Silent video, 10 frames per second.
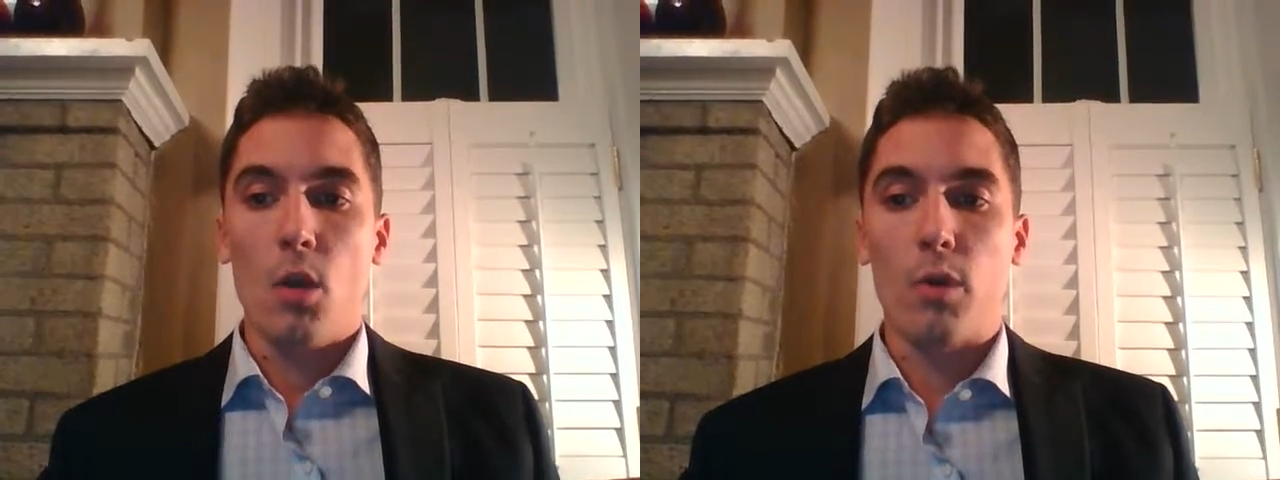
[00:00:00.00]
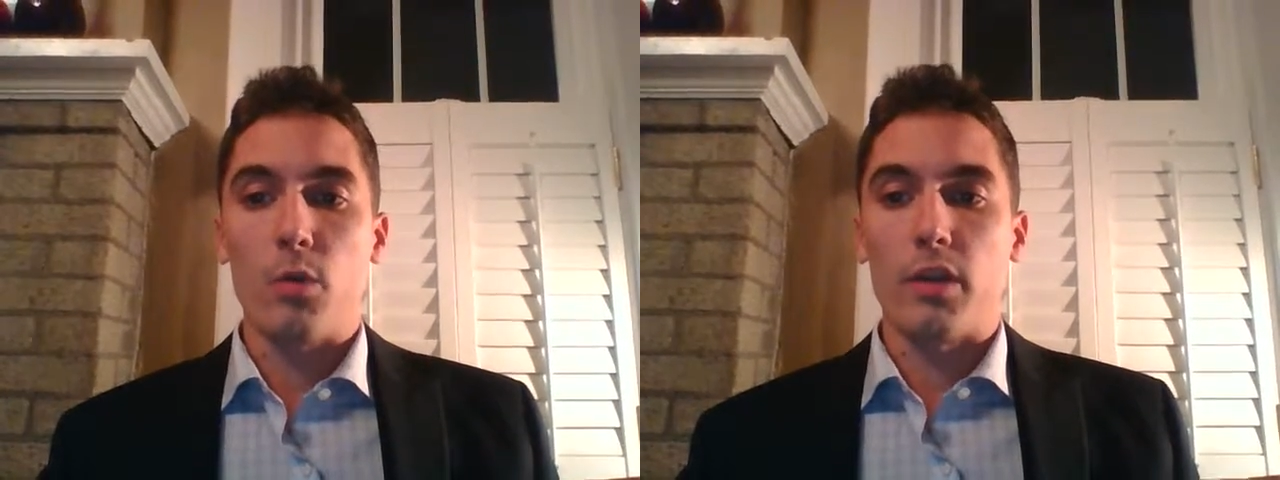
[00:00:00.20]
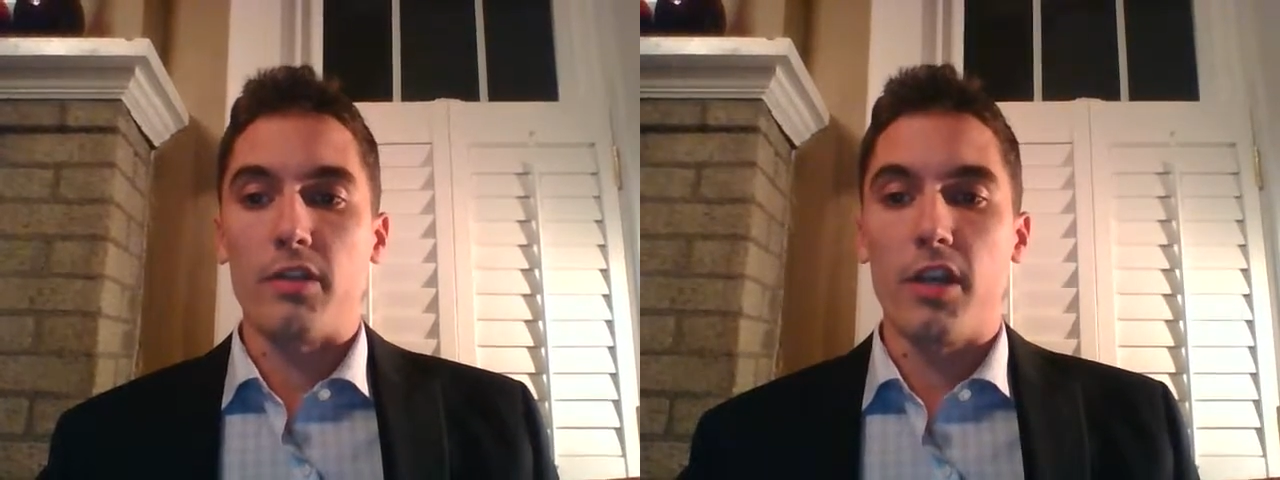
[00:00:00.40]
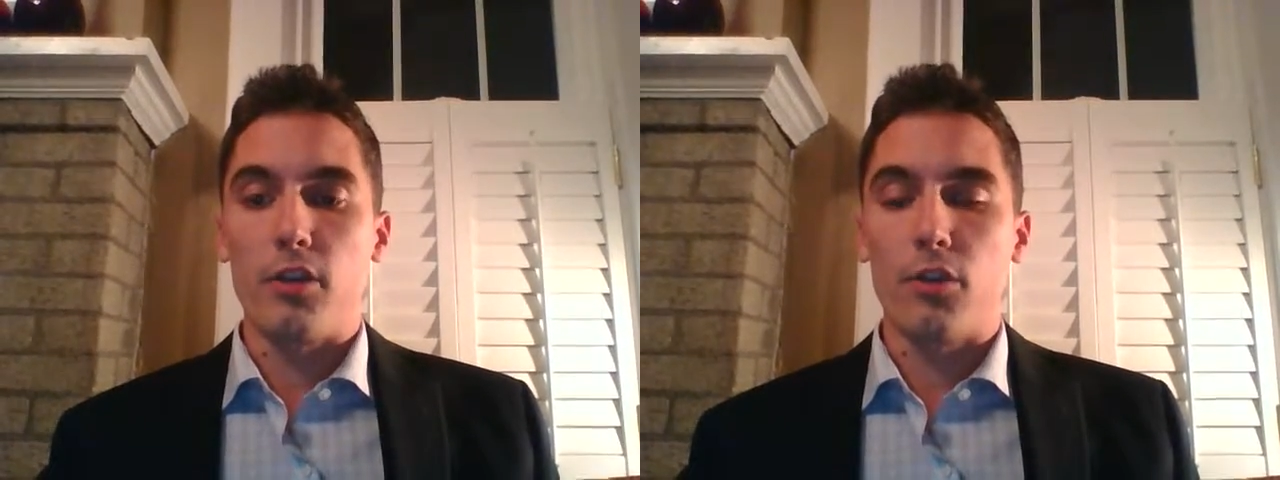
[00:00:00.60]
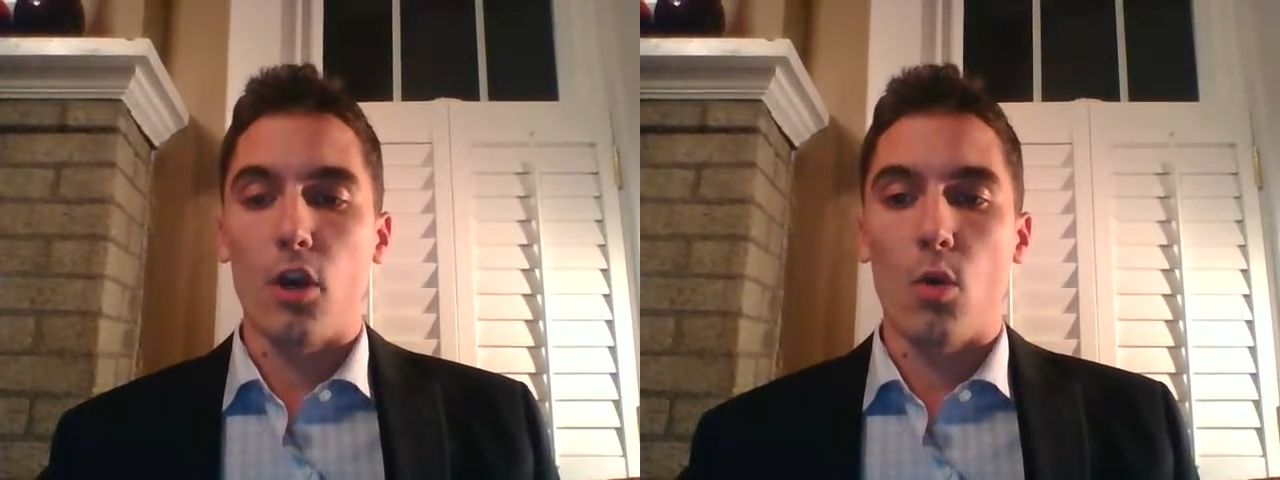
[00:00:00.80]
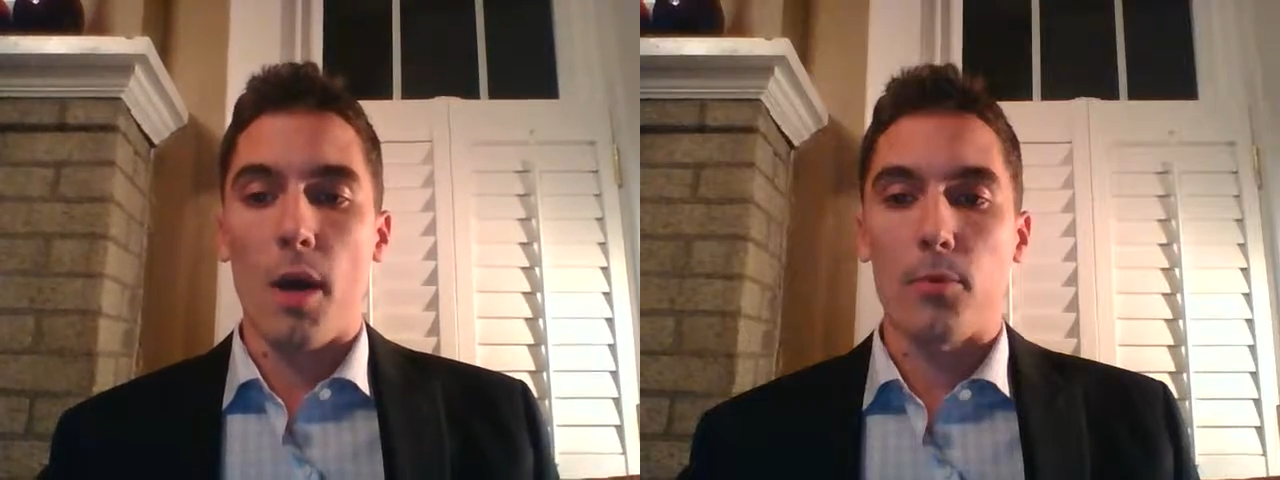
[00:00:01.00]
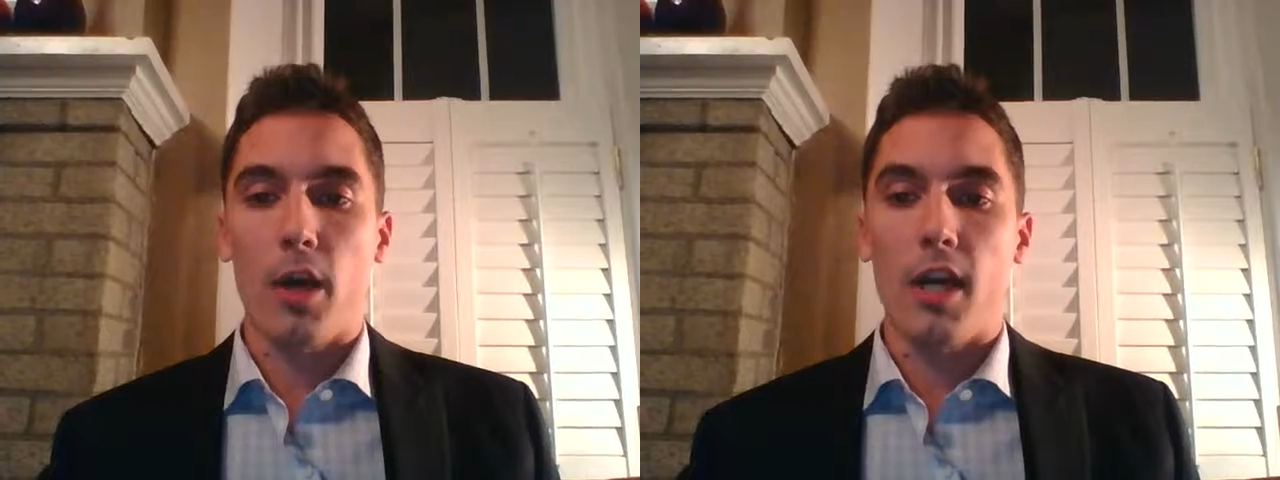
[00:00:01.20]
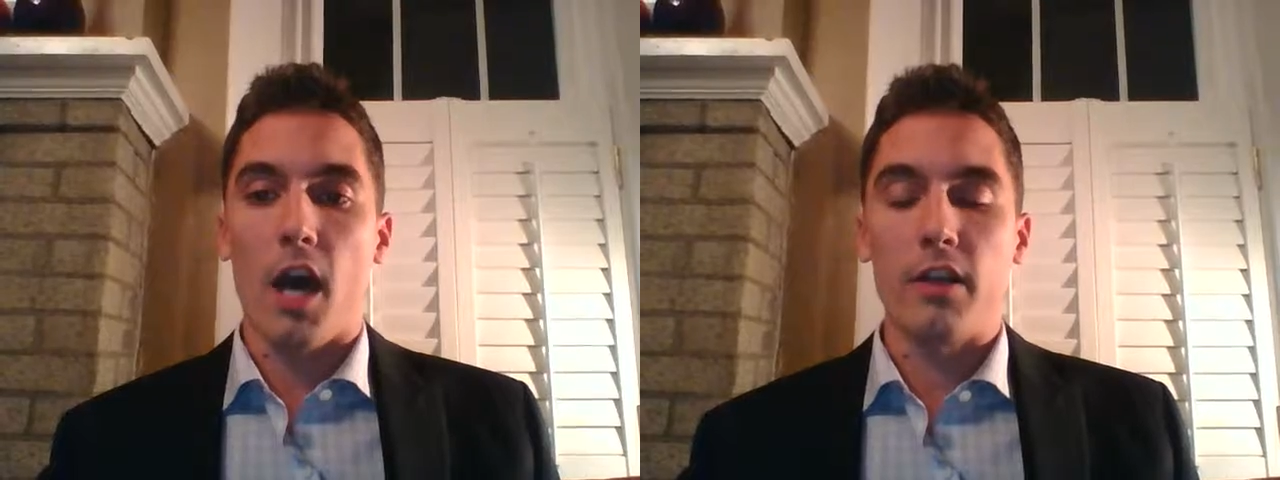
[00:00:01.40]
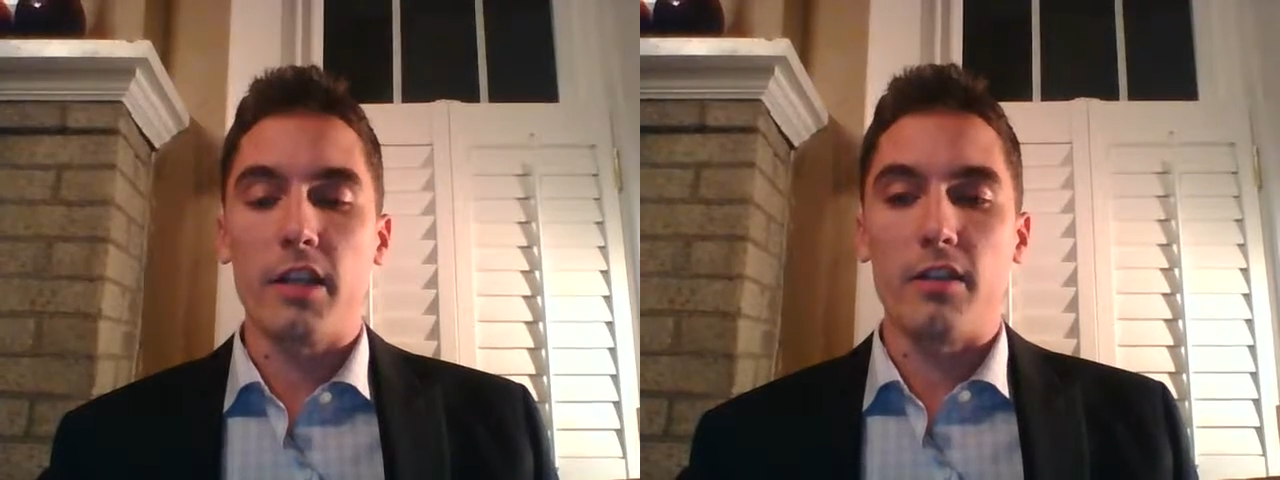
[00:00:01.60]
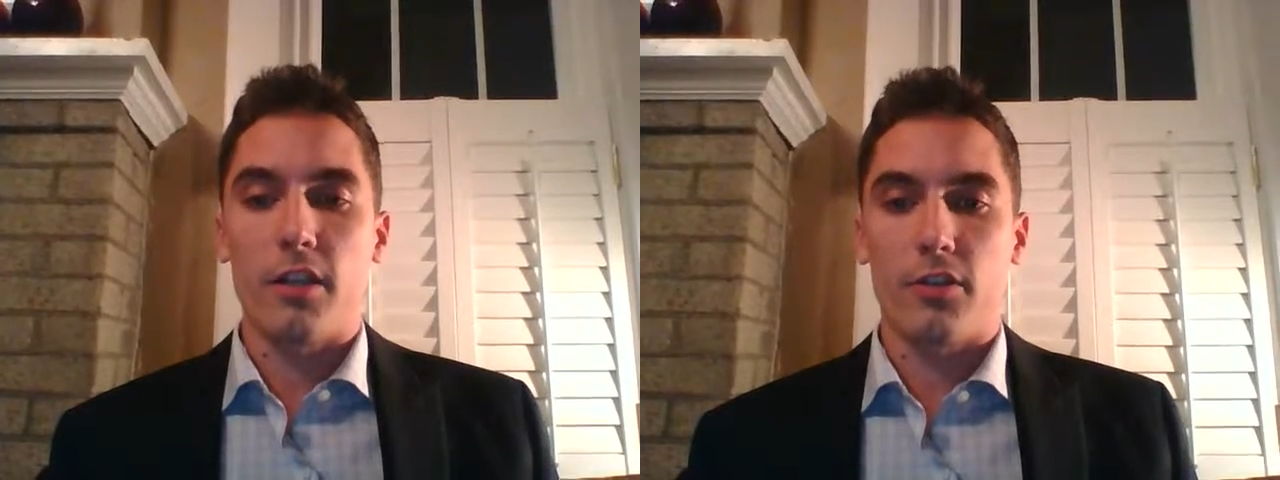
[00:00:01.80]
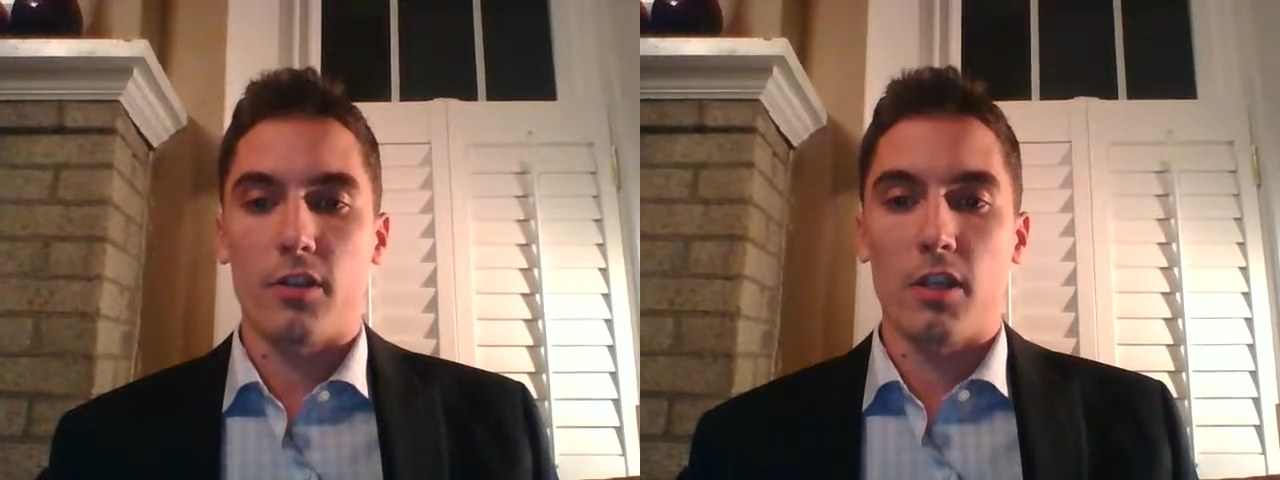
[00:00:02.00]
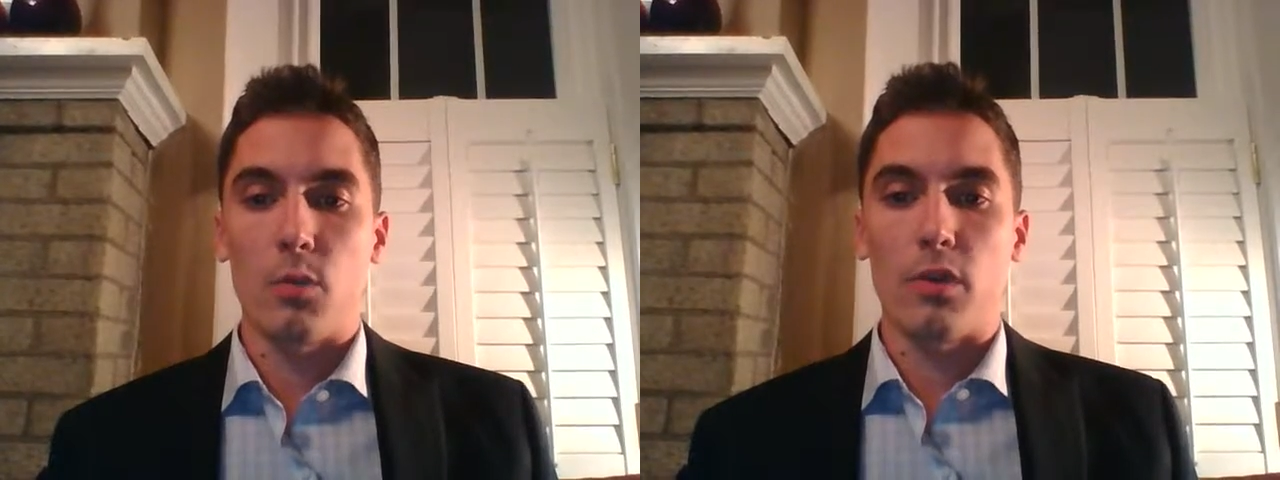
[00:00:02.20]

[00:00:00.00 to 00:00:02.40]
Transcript: We will continue to cooperate unconditionally